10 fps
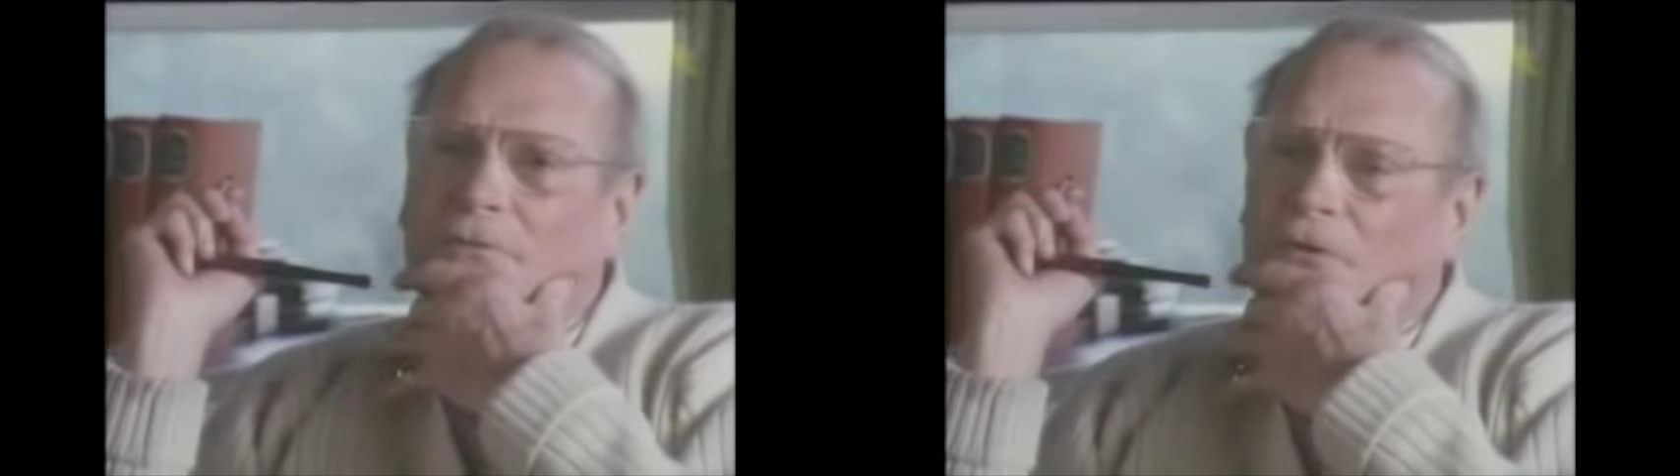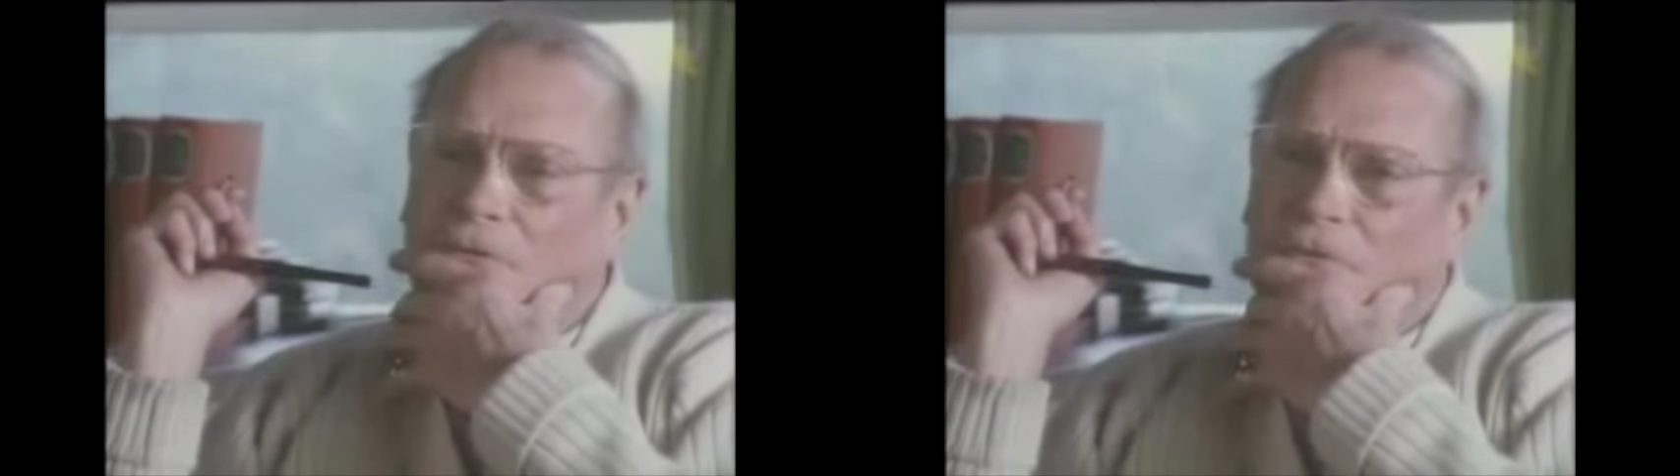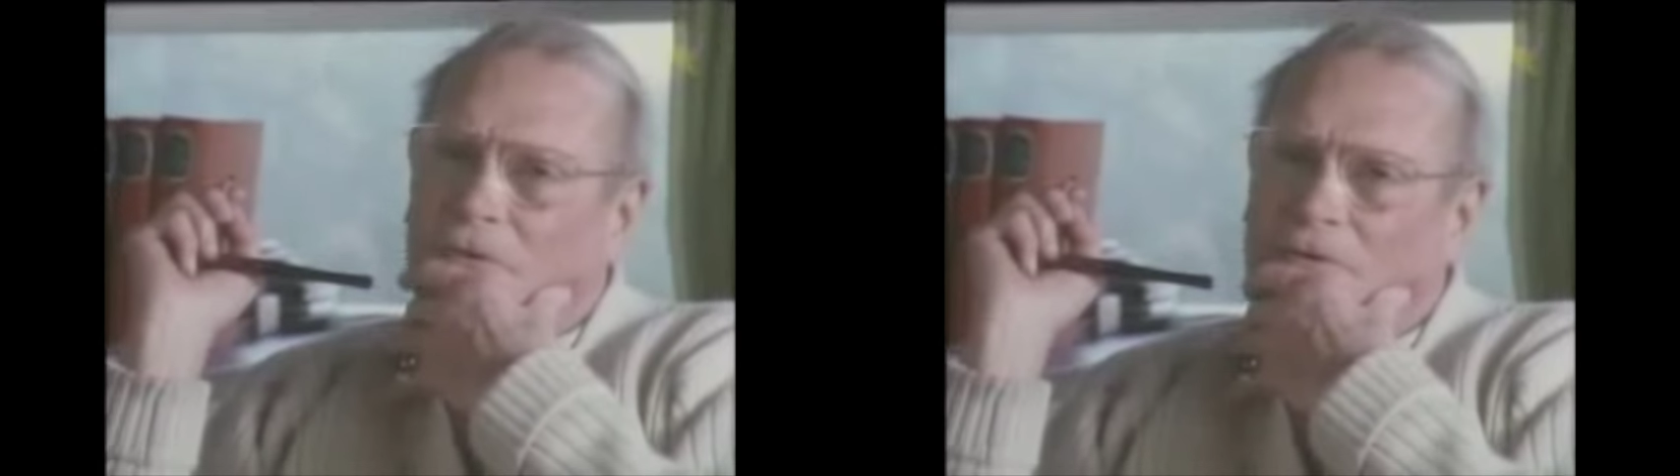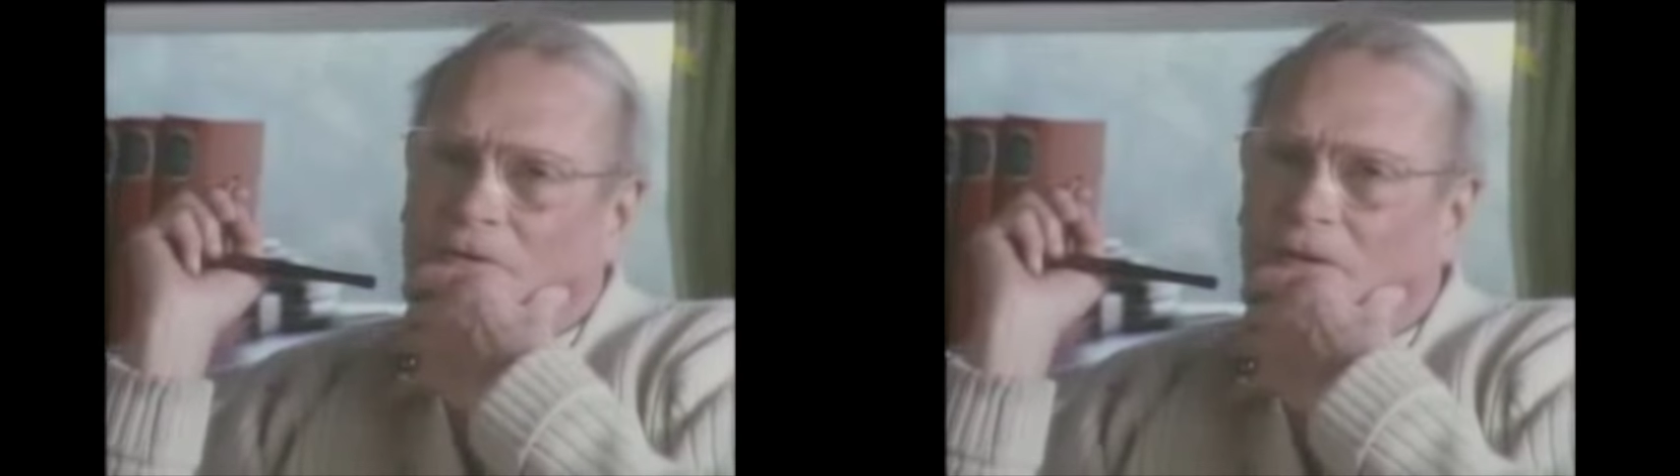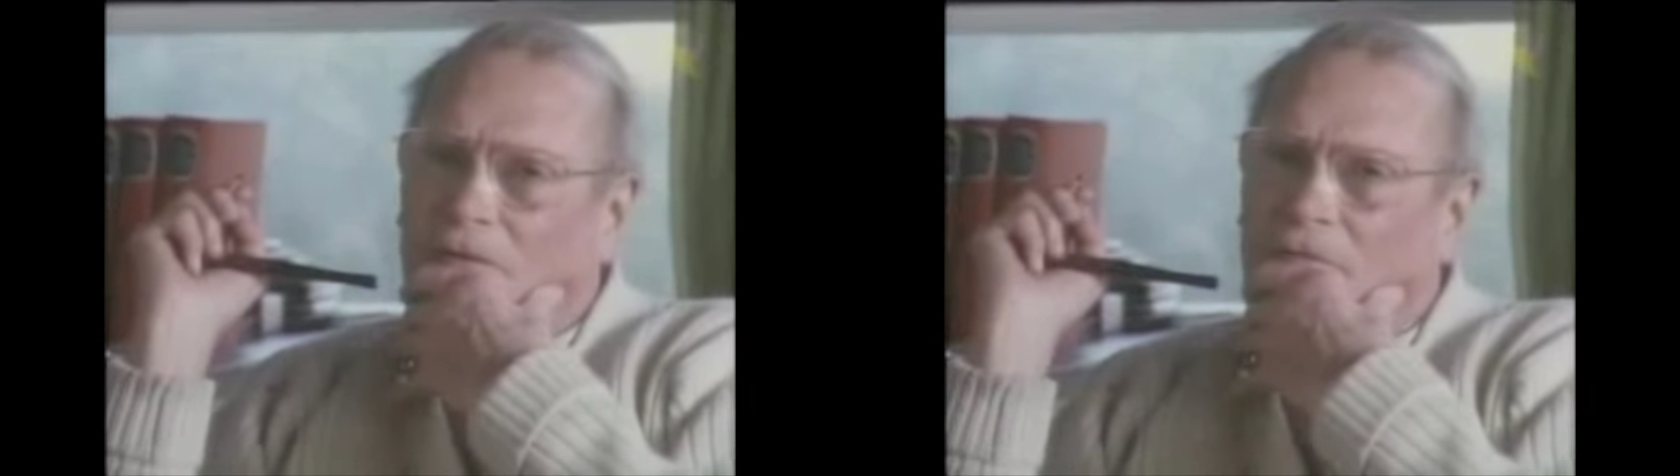divorce
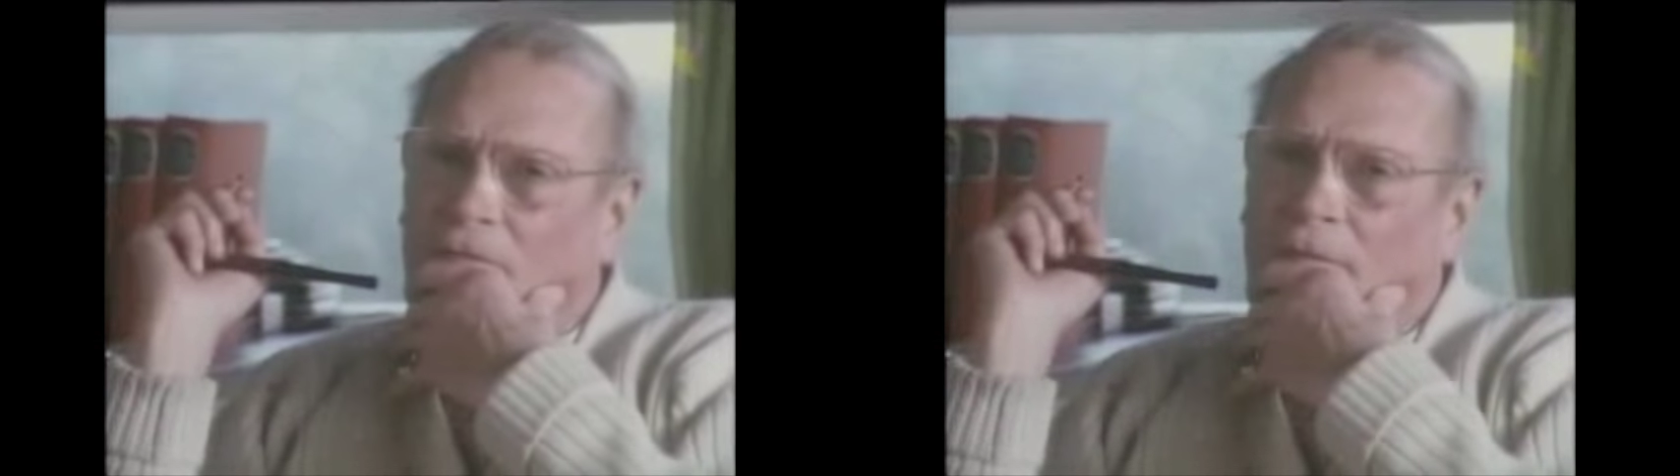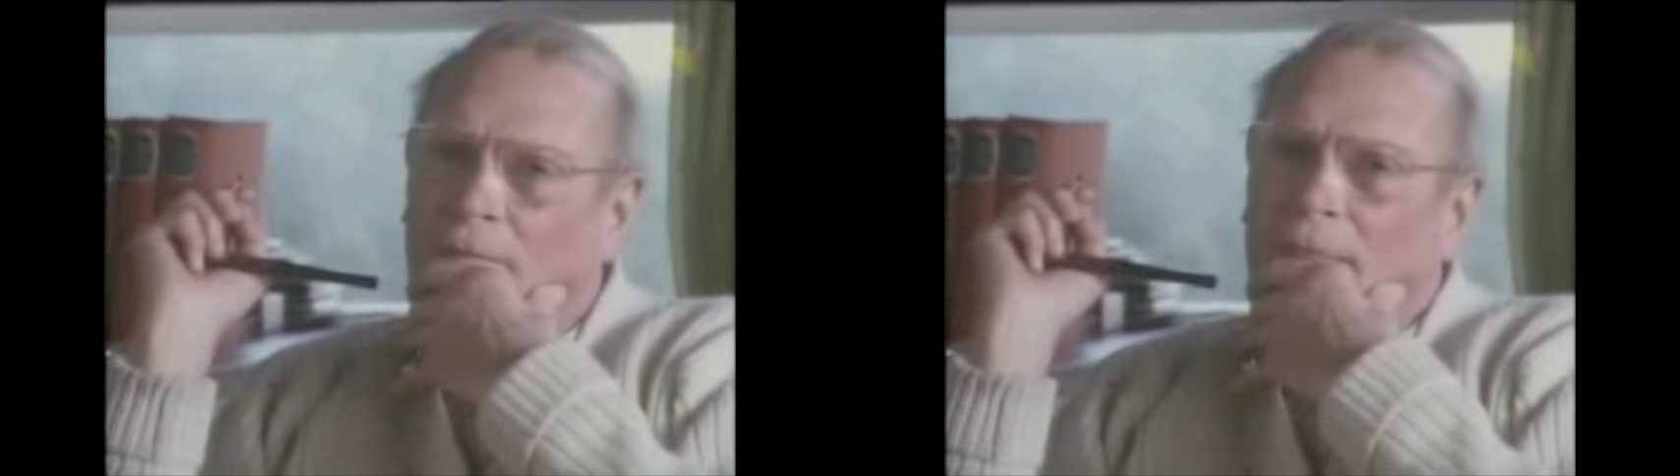yourself